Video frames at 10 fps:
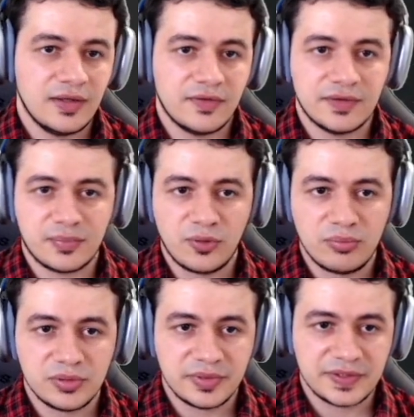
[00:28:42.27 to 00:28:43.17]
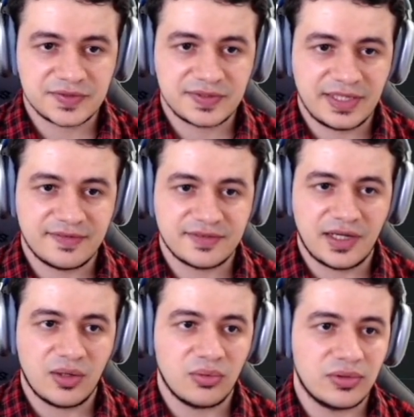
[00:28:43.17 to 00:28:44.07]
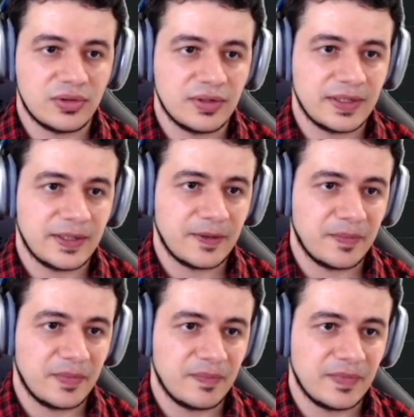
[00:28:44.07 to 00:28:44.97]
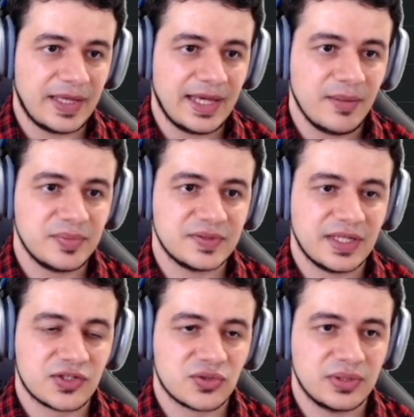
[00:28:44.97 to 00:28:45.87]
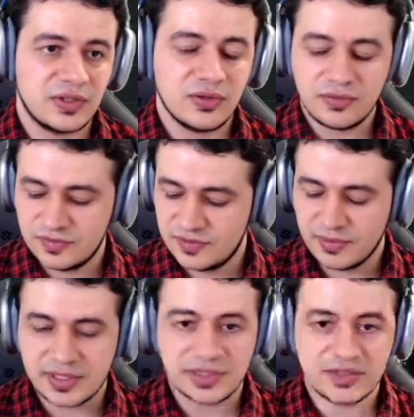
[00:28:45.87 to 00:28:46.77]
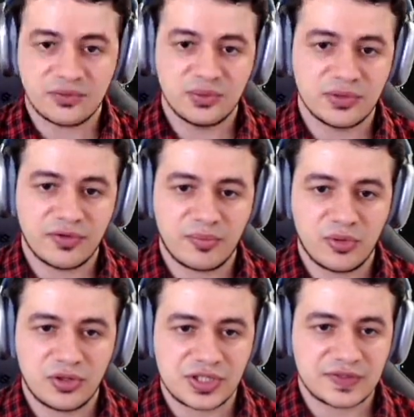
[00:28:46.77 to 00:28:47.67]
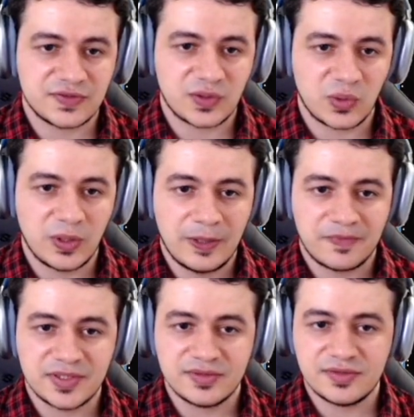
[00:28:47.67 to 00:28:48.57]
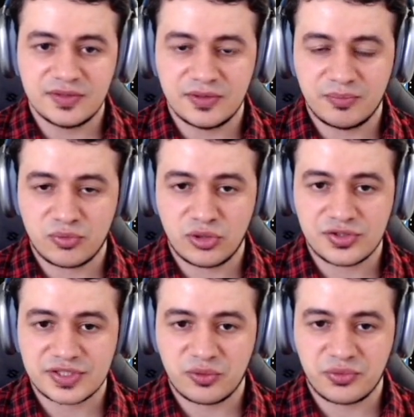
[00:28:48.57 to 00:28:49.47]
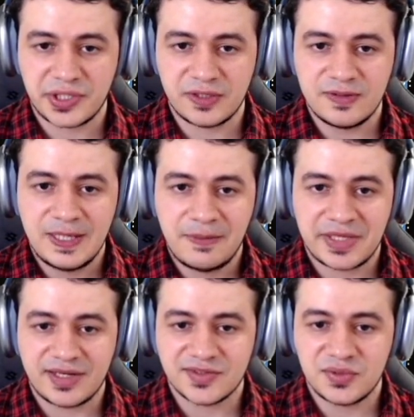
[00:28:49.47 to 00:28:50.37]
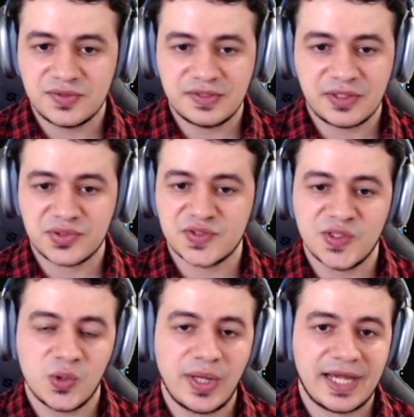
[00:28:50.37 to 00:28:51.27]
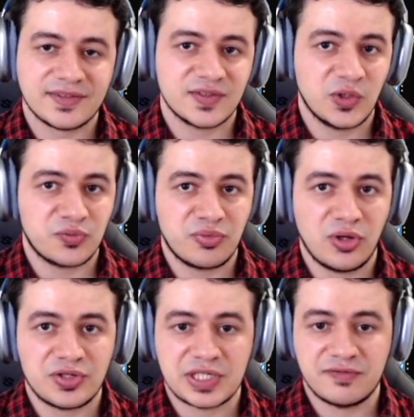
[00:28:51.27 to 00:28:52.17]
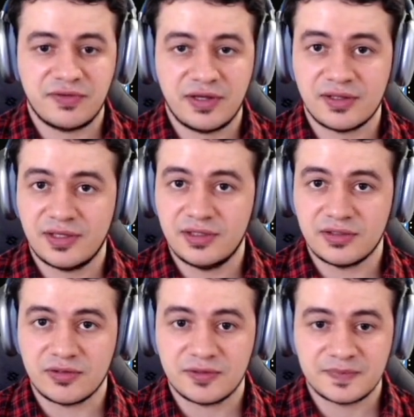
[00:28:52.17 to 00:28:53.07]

The problem is that our app is actually not directly in the root of our project. So this is the project that we're in. And as you can see, there is no Xcode project file here.